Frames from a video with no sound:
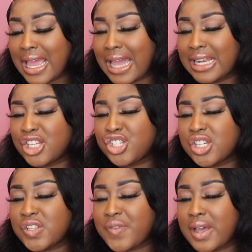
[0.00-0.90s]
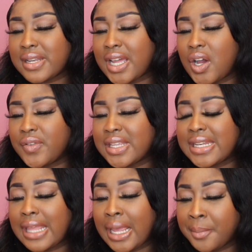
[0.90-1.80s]
and has just found out after
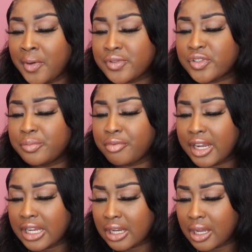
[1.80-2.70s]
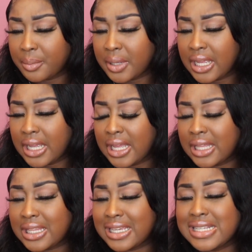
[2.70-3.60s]
nine months of breaking up
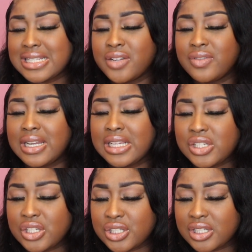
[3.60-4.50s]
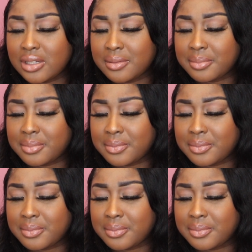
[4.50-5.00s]
that he's in a relationship?